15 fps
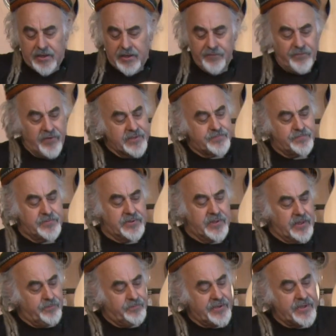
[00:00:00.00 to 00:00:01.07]
if I
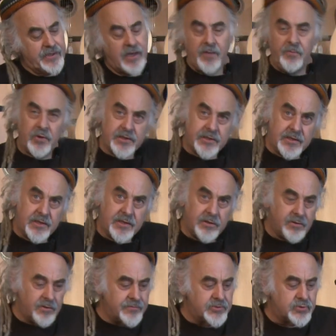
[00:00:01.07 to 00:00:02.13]
play a harmonic
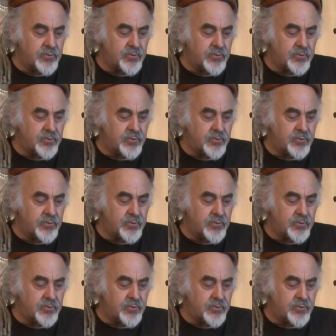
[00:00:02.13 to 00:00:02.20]
here on the